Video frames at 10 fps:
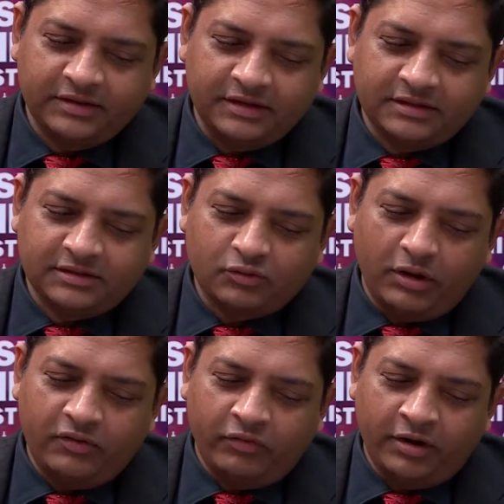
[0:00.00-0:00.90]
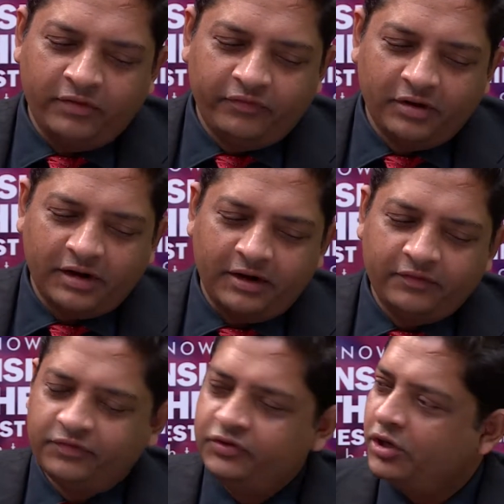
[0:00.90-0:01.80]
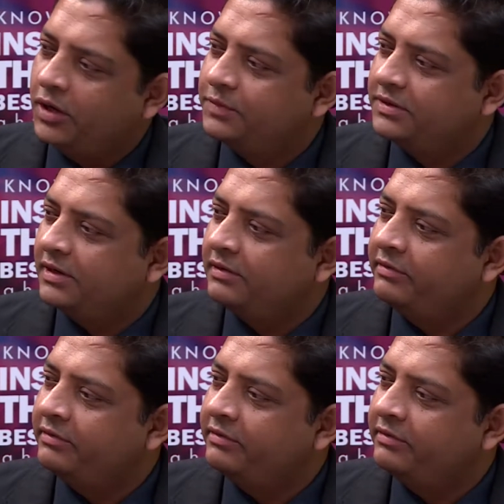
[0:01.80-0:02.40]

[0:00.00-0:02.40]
that's quite wonderful kind of a job, sir.